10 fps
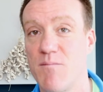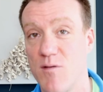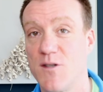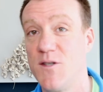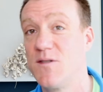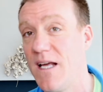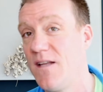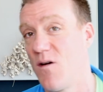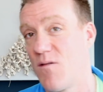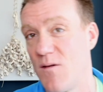produce in
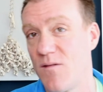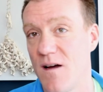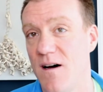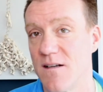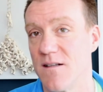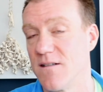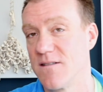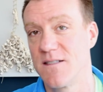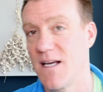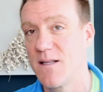your own garden
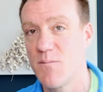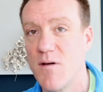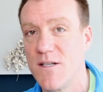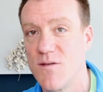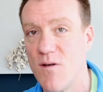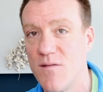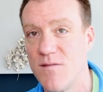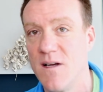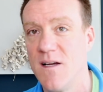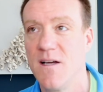to take the pressure off
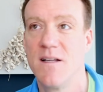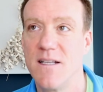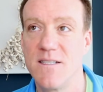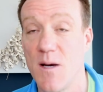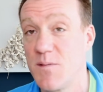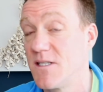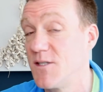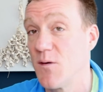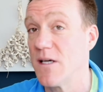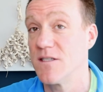these type of
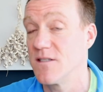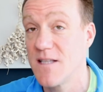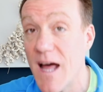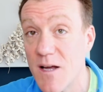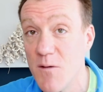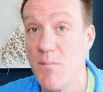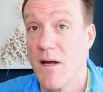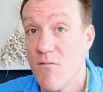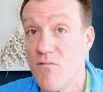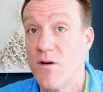situations. That could be
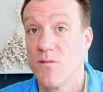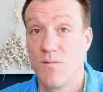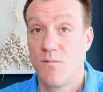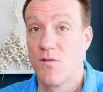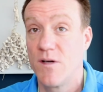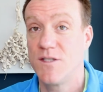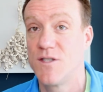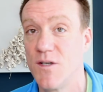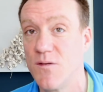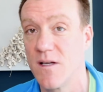a real green
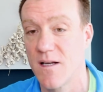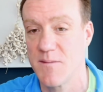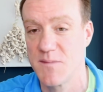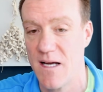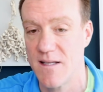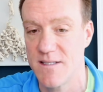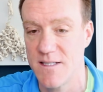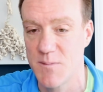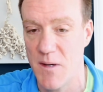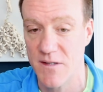shoot that comes out of this
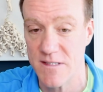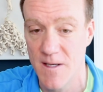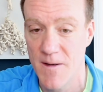experience.